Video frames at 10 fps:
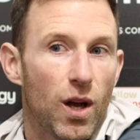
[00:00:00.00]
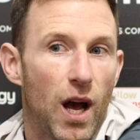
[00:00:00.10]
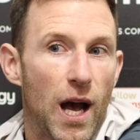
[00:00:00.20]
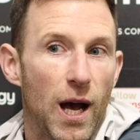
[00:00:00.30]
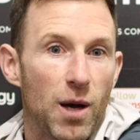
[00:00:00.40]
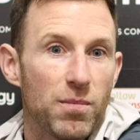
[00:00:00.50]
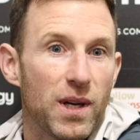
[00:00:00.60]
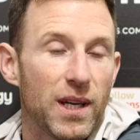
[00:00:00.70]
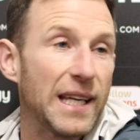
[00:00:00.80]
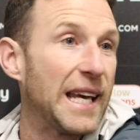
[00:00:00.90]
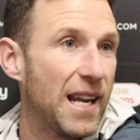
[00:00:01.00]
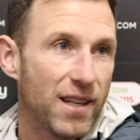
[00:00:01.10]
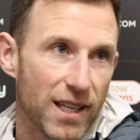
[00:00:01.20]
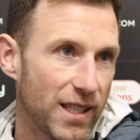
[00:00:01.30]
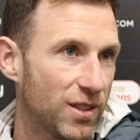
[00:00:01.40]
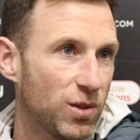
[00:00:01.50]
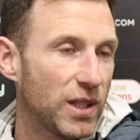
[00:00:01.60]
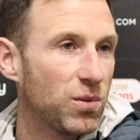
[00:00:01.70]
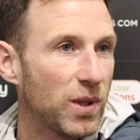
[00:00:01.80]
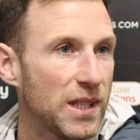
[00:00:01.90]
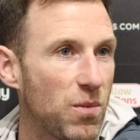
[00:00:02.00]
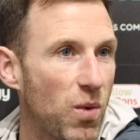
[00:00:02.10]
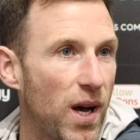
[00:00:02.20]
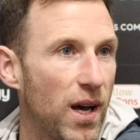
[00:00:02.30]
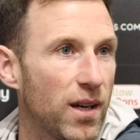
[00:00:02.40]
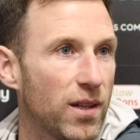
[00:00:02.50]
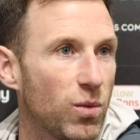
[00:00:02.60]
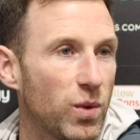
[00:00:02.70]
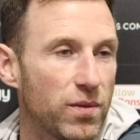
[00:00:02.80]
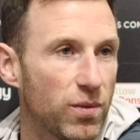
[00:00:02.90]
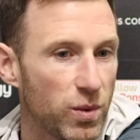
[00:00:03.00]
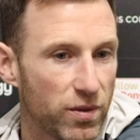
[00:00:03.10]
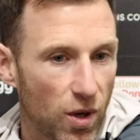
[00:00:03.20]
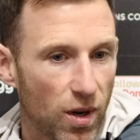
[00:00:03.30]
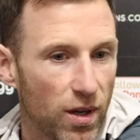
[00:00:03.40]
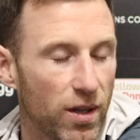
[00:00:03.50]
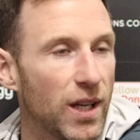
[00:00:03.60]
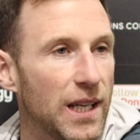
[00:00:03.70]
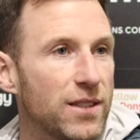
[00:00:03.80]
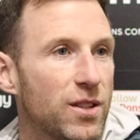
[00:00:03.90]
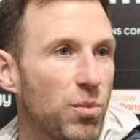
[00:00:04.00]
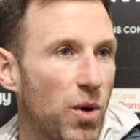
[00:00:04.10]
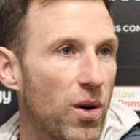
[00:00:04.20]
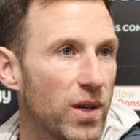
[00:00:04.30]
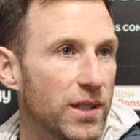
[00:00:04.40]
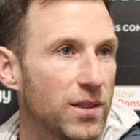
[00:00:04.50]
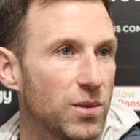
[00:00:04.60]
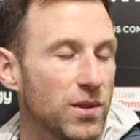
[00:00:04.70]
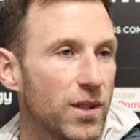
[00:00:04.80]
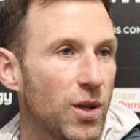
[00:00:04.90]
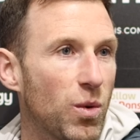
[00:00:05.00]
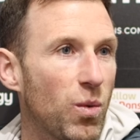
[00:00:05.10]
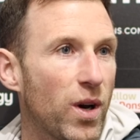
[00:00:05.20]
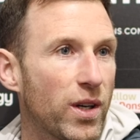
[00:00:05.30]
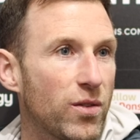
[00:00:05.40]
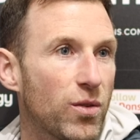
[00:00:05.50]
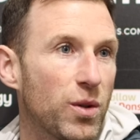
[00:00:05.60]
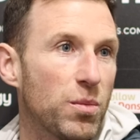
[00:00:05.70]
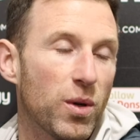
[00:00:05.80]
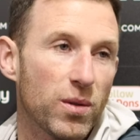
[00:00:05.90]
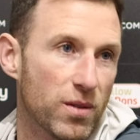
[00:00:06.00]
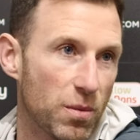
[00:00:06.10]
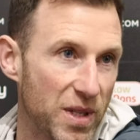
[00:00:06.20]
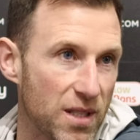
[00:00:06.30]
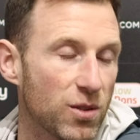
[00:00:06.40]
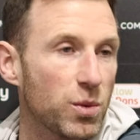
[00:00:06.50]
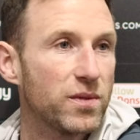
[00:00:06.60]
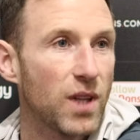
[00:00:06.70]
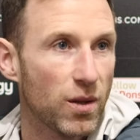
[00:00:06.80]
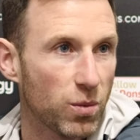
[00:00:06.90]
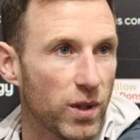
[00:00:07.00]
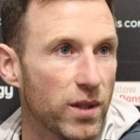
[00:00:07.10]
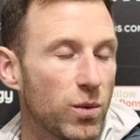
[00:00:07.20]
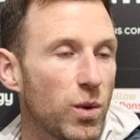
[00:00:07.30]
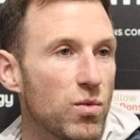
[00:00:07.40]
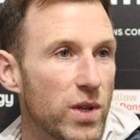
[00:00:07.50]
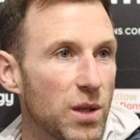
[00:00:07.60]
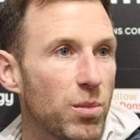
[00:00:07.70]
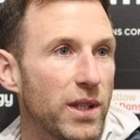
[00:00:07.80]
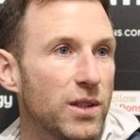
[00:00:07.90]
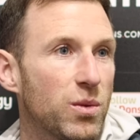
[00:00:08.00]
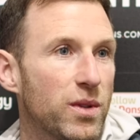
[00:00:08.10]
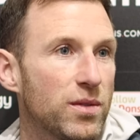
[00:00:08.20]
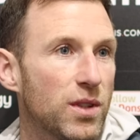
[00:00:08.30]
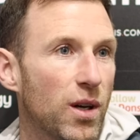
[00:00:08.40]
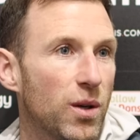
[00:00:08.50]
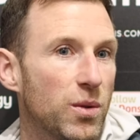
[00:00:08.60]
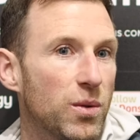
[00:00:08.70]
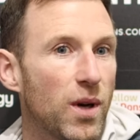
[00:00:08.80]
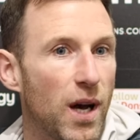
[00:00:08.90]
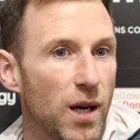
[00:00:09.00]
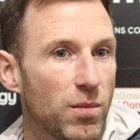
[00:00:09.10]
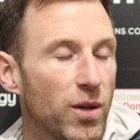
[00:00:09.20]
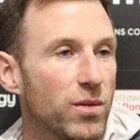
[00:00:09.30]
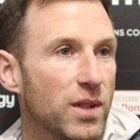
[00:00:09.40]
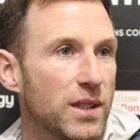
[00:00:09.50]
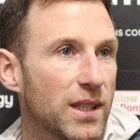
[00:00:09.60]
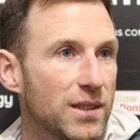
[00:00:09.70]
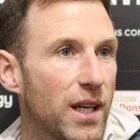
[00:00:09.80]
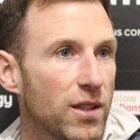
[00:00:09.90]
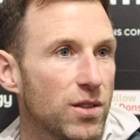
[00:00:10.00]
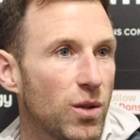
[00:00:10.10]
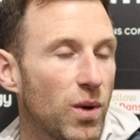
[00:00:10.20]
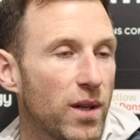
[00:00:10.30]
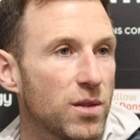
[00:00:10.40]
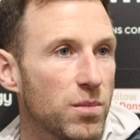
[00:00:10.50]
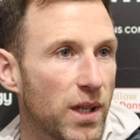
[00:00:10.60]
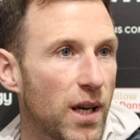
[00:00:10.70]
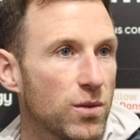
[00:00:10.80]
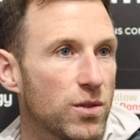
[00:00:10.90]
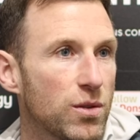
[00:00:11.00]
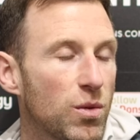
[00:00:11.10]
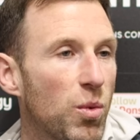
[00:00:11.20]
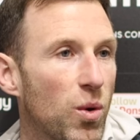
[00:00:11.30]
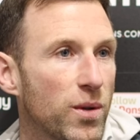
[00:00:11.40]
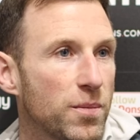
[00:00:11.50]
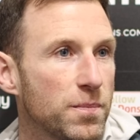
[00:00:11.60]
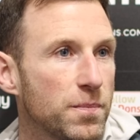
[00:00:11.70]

Again, it's one of them where we've got a list of priorities and we're working through, but the business we've done we're really pleased with, so hopefully in the next day or so we'll have something else to report on.